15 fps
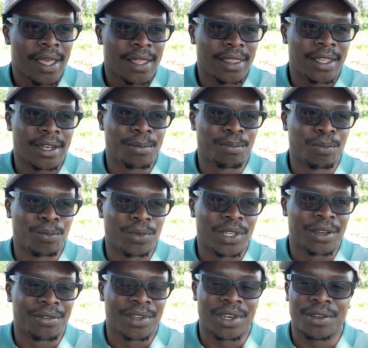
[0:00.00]
Then there
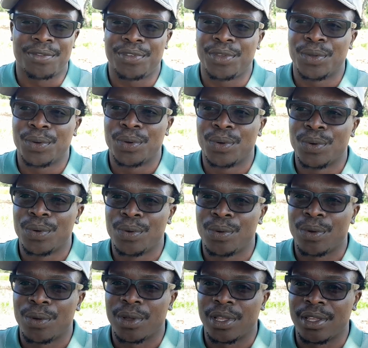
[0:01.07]
are very few,
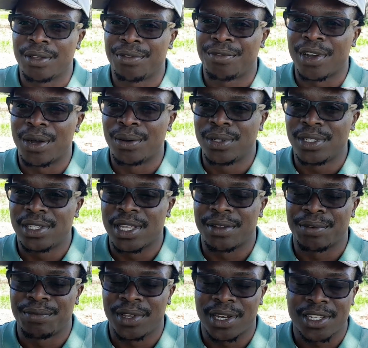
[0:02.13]
if found, they are
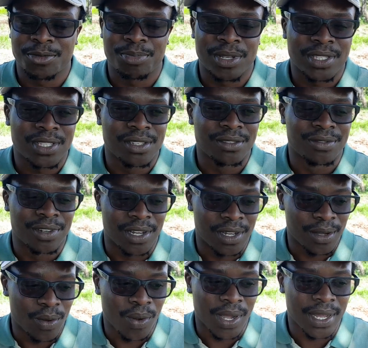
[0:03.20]
very expensive
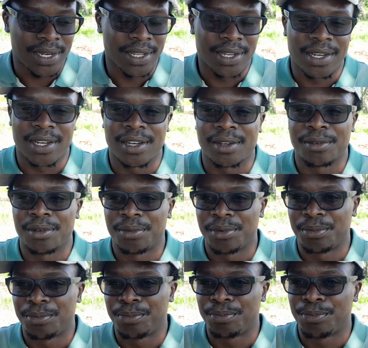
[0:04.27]
organic
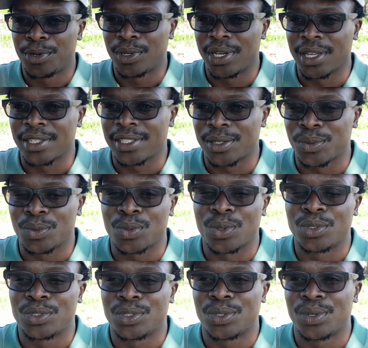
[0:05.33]
products that would
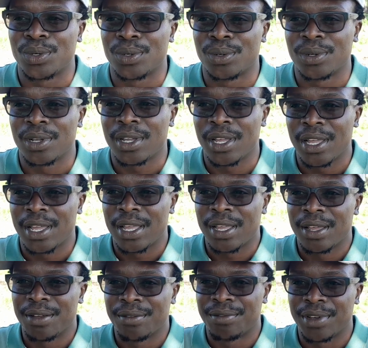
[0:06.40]
control
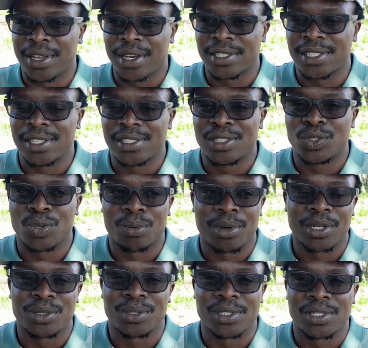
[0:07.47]
viruses in
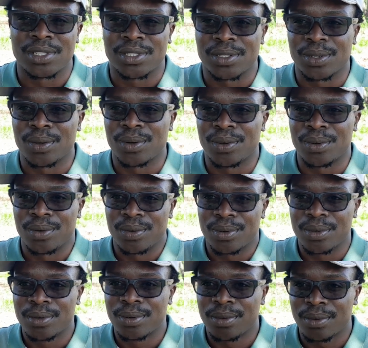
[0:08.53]
tomatoes or
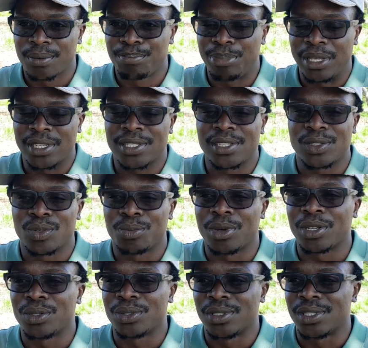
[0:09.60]
pests in
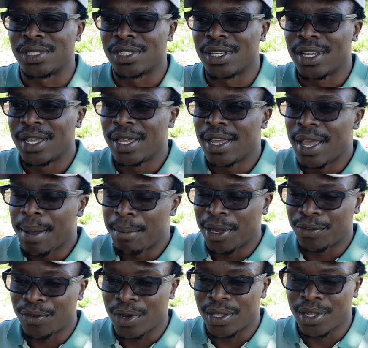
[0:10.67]
tomatoes. But
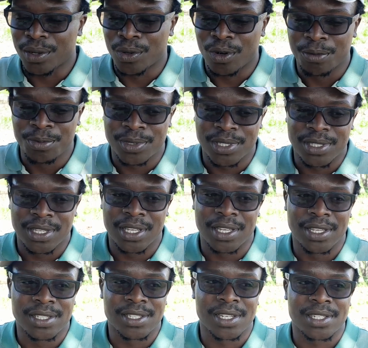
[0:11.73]
for other crops, the
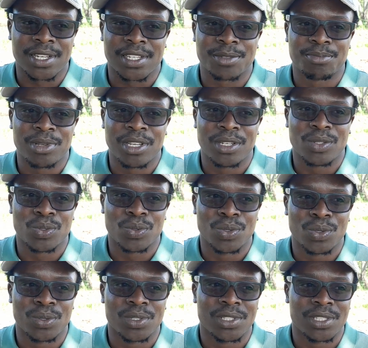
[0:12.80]
easiest has been to
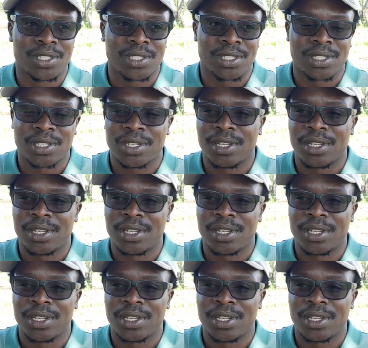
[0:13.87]
use,